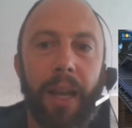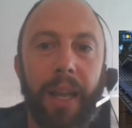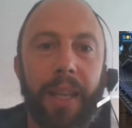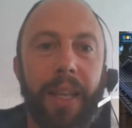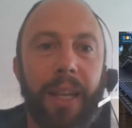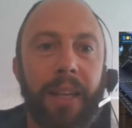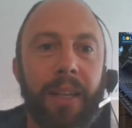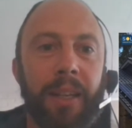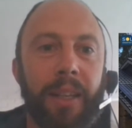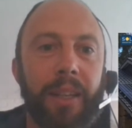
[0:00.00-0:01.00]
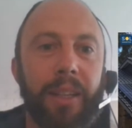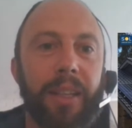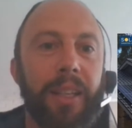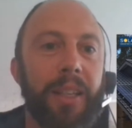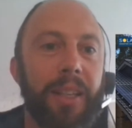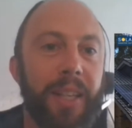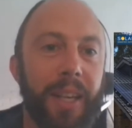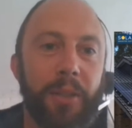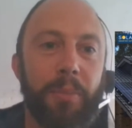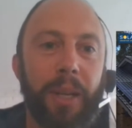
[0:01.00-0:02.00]
And then the
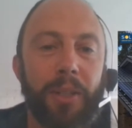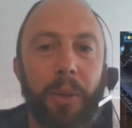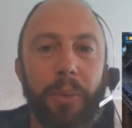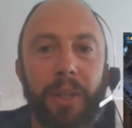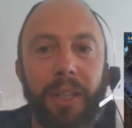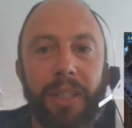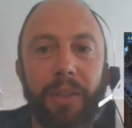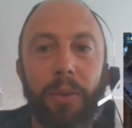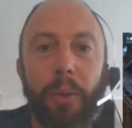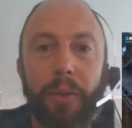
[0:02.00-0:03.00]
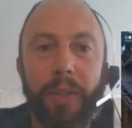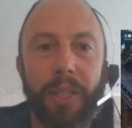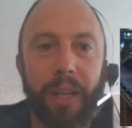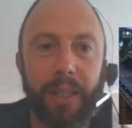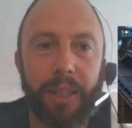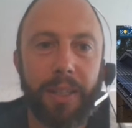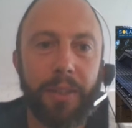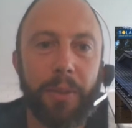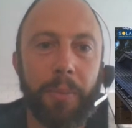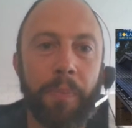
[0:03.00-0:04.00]
next best option is, if you oversize the
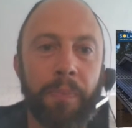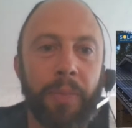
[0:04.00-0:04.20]
system,